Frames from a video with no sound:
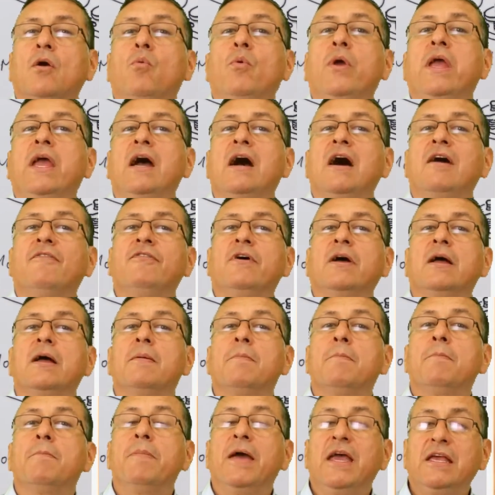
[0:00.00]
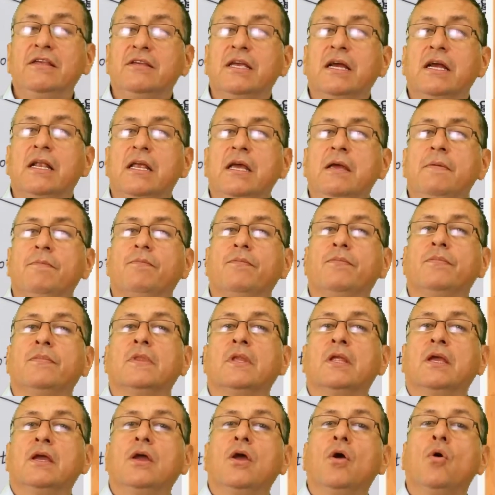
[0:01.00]
We have basically
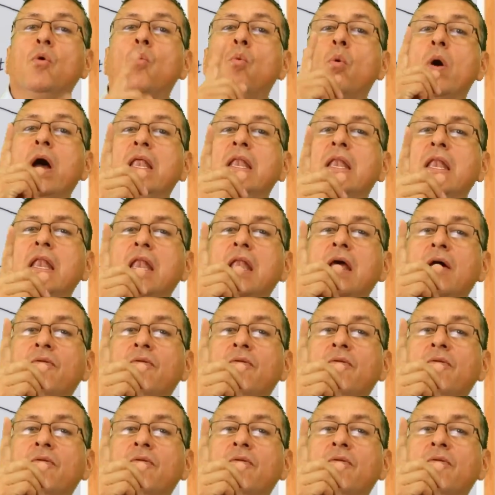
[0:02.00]
one